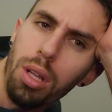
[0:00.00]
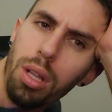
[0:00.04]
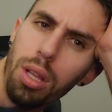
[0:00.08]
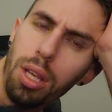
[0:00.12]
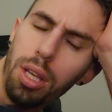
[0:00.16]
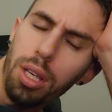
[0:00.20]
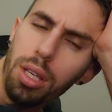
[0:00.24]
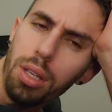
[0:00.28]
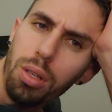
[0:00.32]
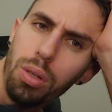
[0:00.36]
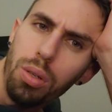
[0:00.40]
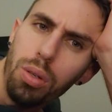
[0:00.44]

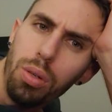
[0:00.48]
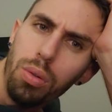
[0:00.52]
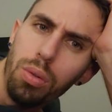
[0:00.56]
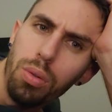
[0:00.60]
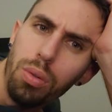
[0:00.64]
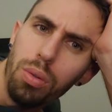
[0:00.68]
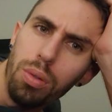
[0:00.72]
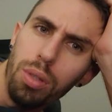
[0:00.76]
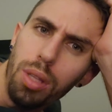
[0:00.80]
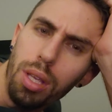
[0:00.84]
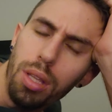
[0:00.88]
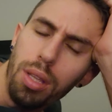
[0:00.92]
Like,
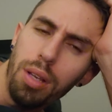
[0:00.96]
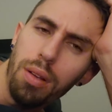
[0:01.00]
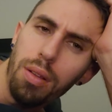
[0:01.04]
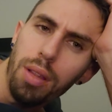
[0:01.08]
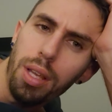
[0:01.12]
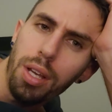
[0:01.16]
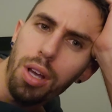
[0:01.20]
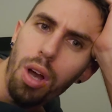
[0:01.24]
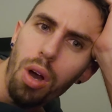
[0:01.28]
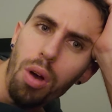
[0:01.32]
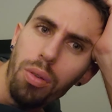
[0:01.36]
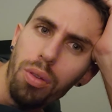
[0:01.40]
who?" And they're
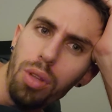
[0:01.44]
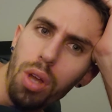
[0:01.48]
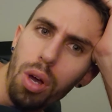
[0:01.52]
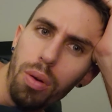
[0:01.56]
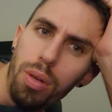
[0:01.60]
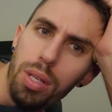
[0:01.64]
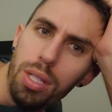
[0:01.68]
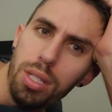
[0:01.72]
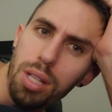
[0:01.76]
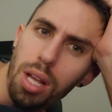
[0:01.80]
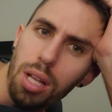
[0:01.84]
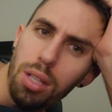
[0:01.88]
like, "Oh no,
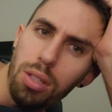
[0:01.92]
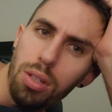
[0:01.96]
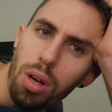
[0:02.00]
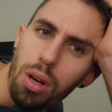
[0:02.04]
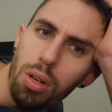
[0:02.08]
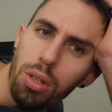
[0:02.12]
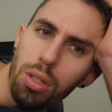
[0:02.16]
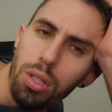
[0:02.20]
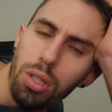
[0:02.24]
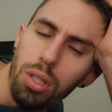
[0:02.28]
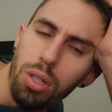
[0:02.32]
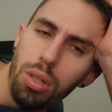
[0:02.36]
he's not
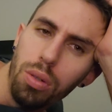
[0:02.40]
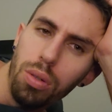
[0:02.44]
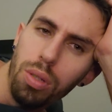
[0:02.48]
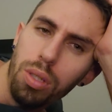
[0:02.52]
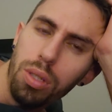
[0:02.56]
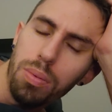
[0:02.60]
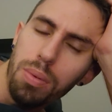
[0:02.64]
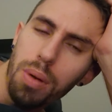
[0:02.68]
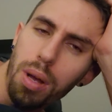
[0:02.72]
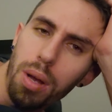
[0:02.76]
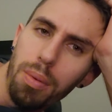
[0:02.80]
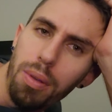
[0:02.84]
talking to you.
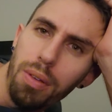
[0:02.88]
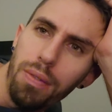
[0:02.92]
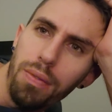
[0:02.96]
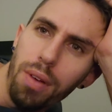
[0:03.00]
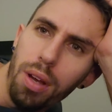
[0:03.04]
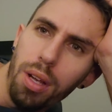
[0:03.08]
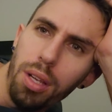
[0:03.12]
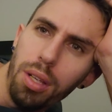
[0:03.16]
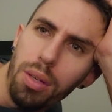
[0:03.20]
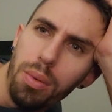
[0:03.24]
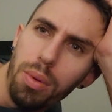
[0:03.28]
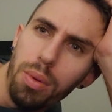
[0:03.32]
He's probably
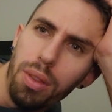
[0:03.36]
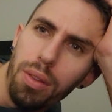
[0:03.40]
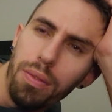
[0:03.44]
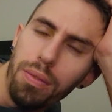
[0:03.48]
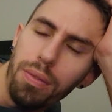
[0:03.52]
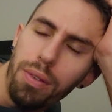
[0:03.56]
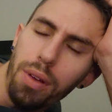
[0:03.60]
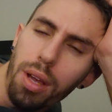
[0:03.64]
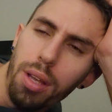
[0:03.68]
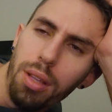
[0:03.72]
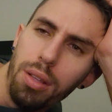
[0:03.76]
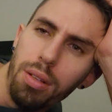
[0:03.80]
fighting with a
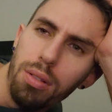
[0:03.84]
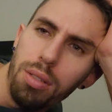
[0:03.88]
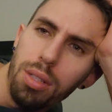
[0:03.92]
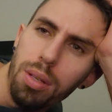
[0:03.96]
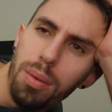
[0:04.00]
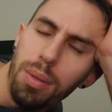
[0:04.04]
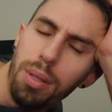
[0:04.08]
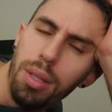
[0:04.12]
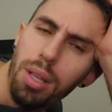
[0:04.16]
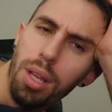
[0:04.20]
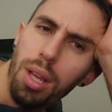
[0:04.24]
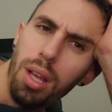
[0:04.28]
friend or
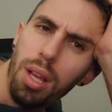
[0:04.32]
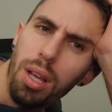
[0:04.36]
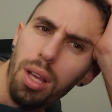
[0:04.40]
something."